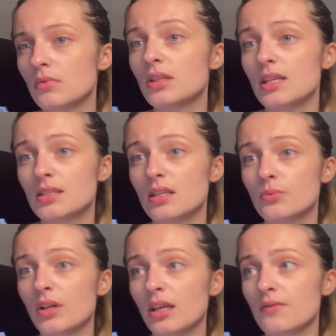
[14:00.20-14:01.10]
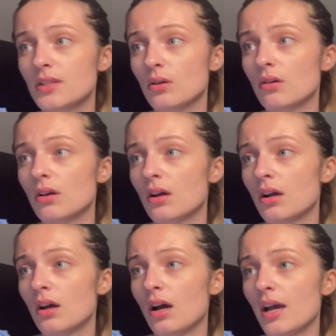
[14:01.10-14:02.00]
this is what it gives you.
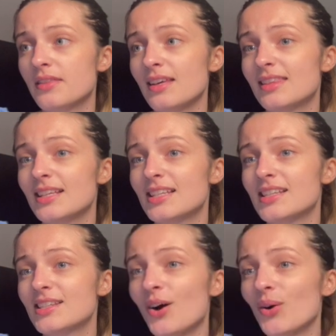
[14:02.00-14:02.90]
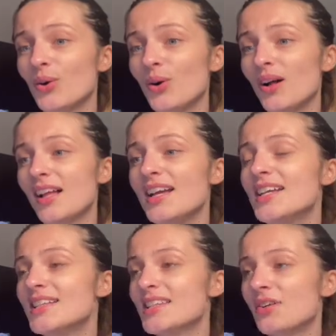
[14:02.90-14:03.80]
I think this is so cool.
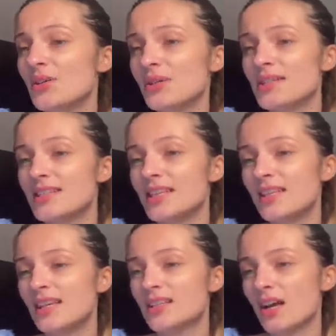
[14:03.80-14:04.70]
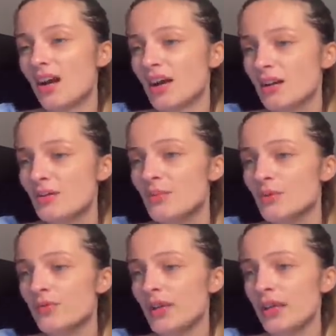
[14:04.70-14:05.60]
So you can see the entire
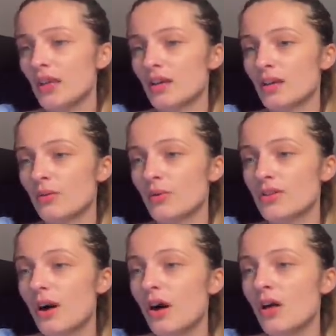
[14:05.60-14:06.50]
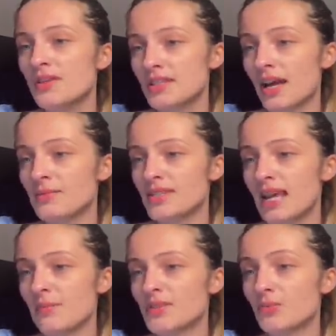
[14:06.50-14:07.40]
movie with all the
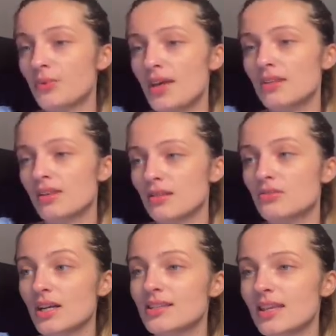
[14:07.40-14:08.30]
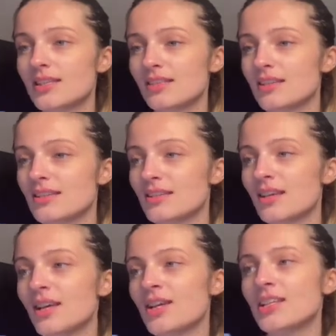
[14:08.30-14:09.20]
timestamps with translations.
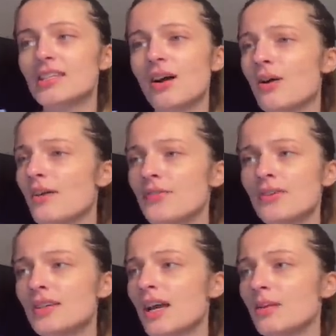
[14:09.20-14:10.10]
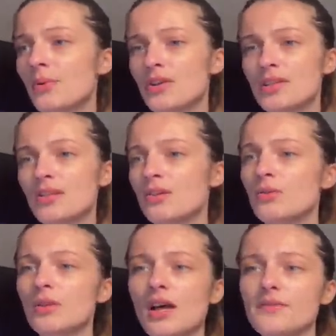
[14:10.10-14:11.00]
So if you're the kind of person
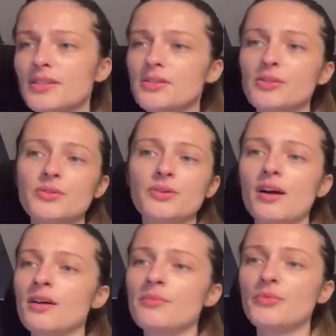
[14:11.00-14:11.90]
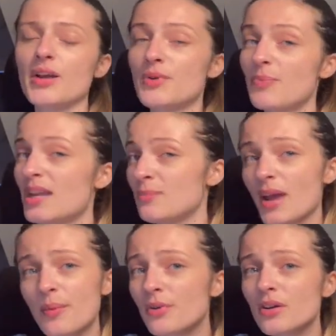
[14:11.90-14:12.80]
who loves to write with pen and
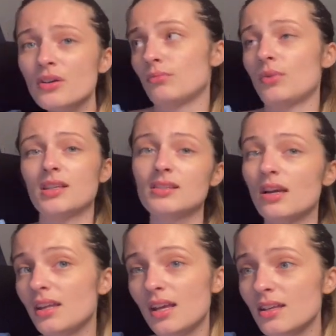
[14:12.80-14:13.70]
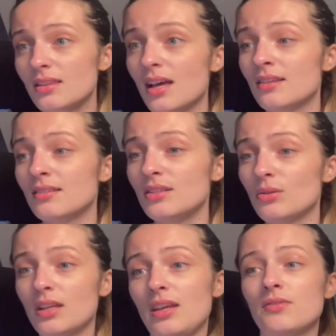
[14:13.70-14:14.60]
paper while studying, then you
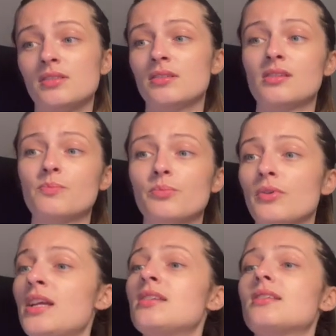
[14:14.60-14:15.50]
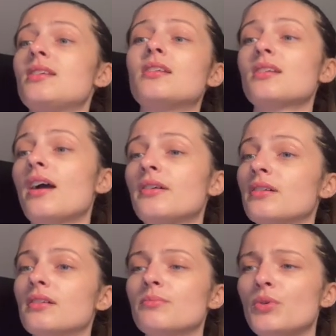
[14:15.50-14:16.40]
could even just print the
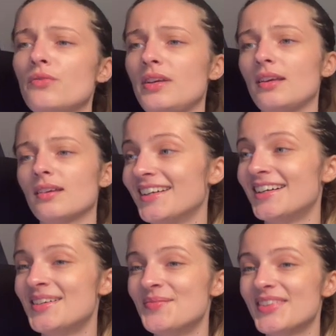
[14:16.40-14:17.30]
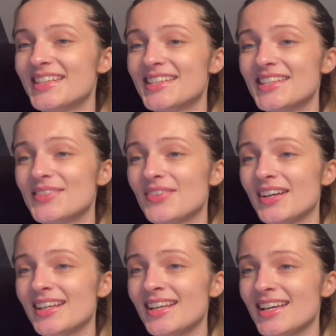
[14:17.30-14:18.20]
entire movie. This is
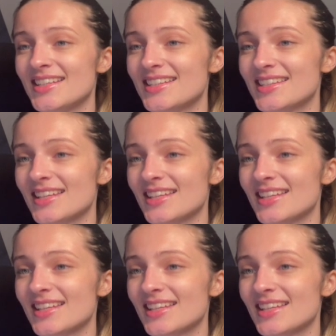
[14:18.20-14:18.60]
very nice.